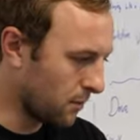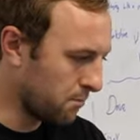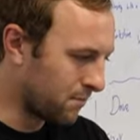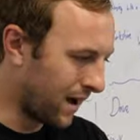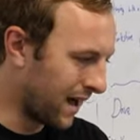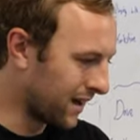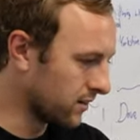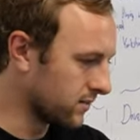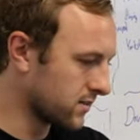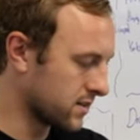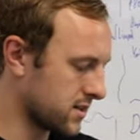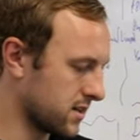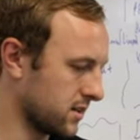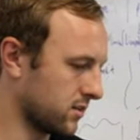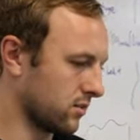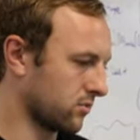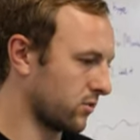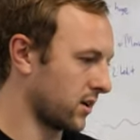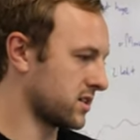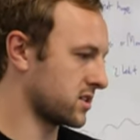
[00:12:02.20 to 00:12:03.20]

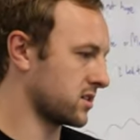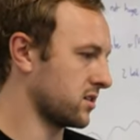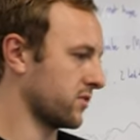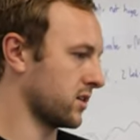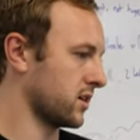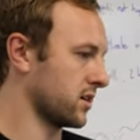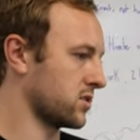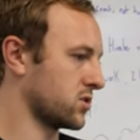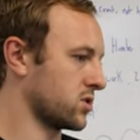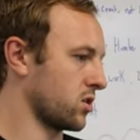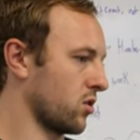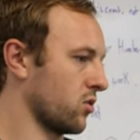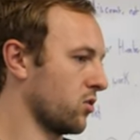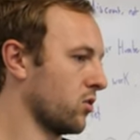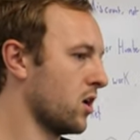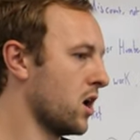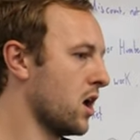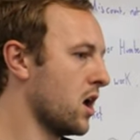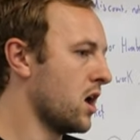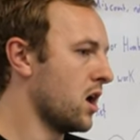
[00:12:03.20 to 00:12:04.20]
balancing the rest of it.
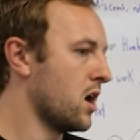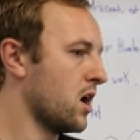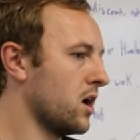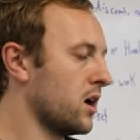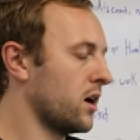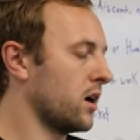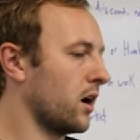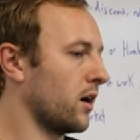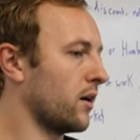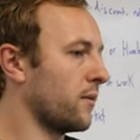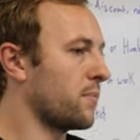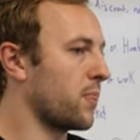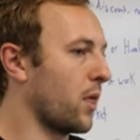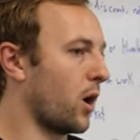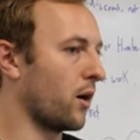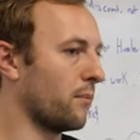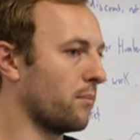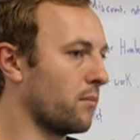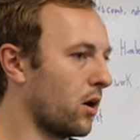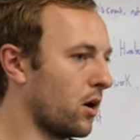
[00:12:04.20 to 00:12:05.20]
So
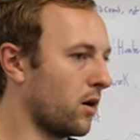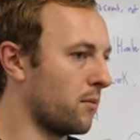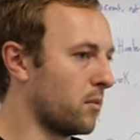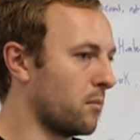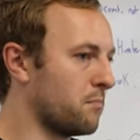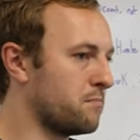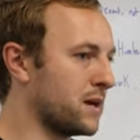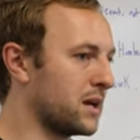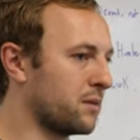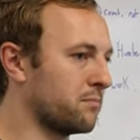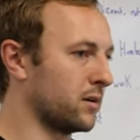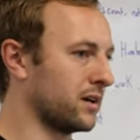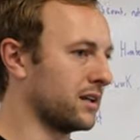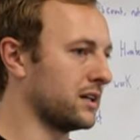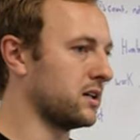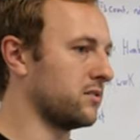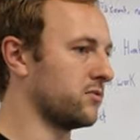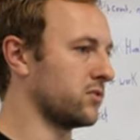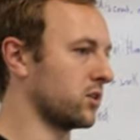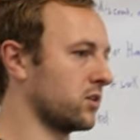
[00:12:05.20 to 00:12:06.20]
I'm a big
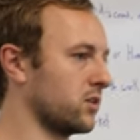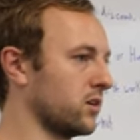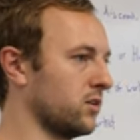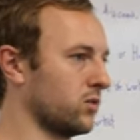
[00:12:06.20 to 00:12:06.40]
believer